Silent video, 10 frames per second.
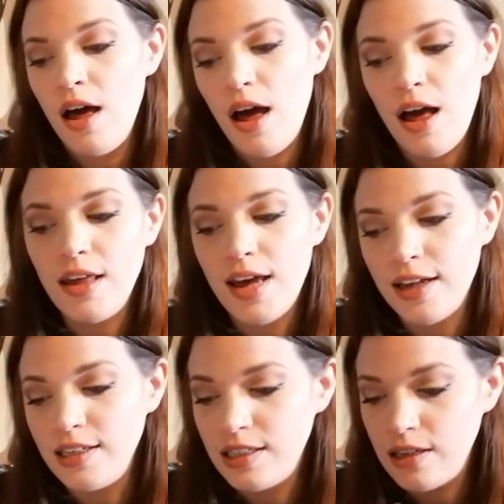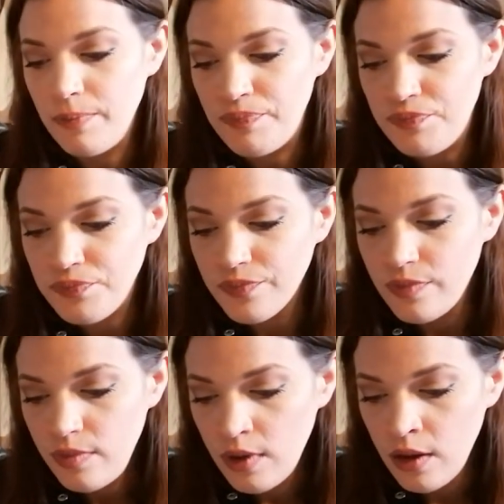uh, yes
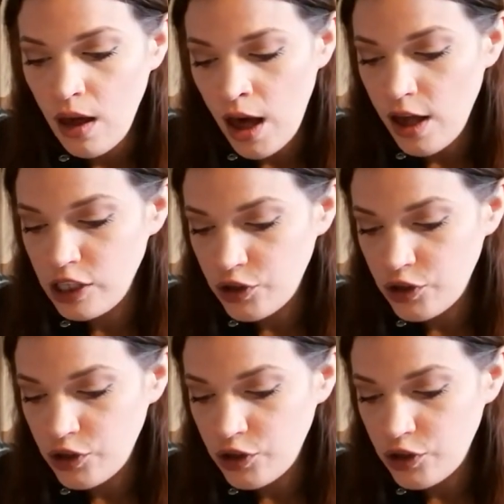uh,